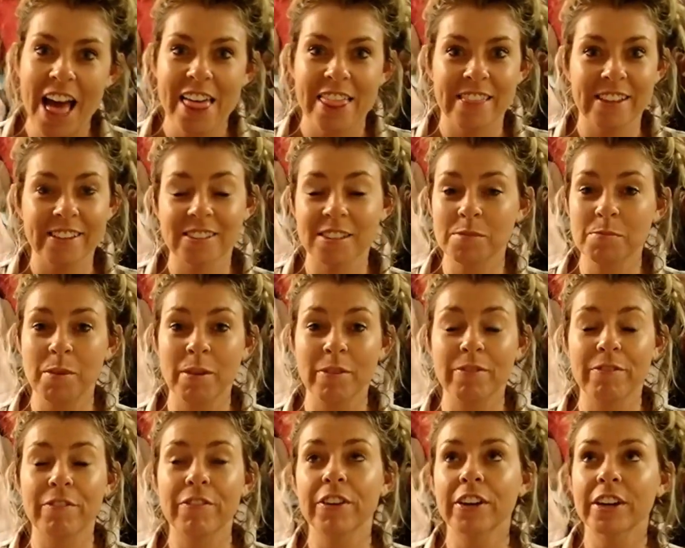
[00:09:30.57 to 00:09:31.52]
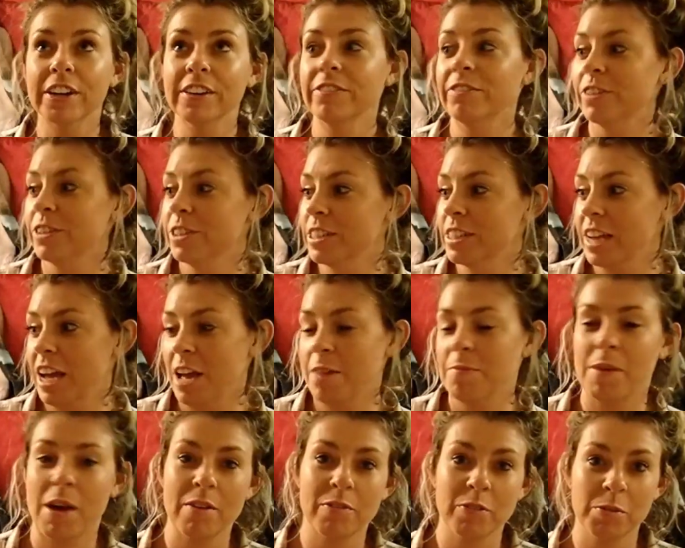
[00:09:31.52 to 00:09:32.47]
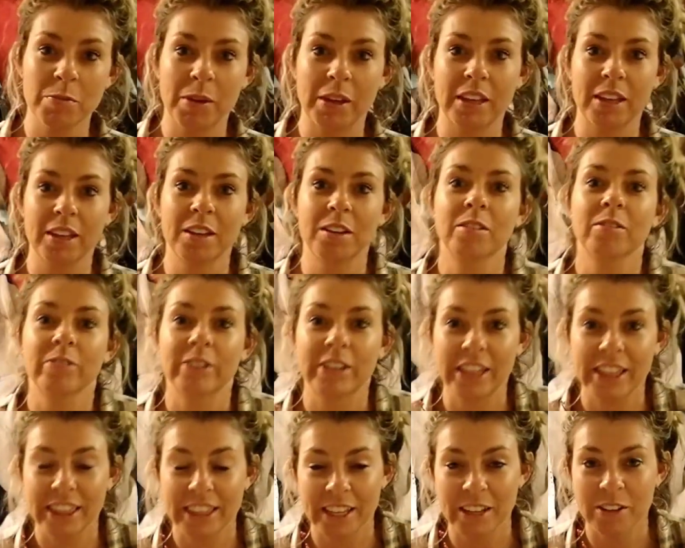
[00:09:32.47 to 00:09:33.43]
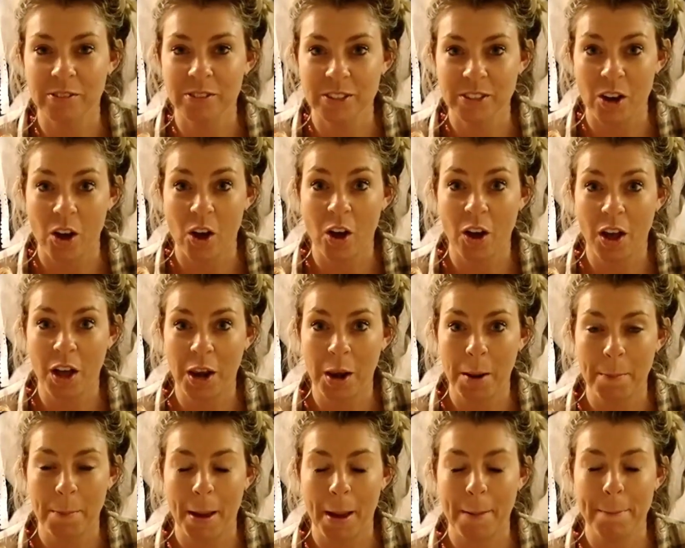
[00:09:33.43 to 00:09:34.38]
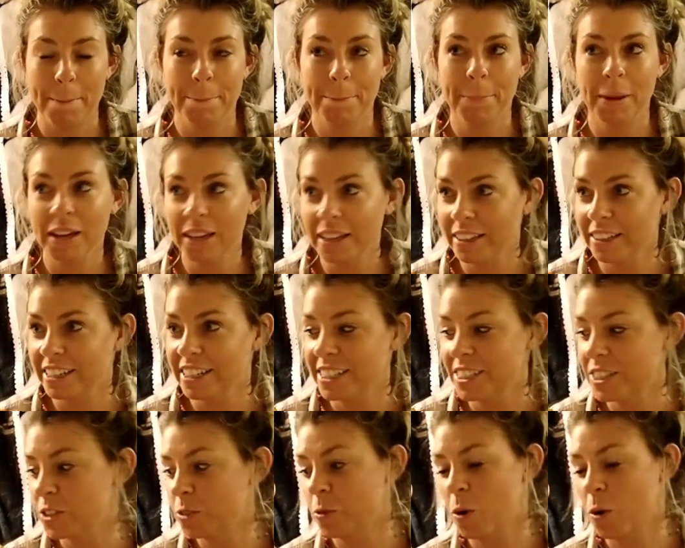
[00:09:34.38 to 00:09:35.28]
This is my very first time ever making a wreath. It was on my bucket list.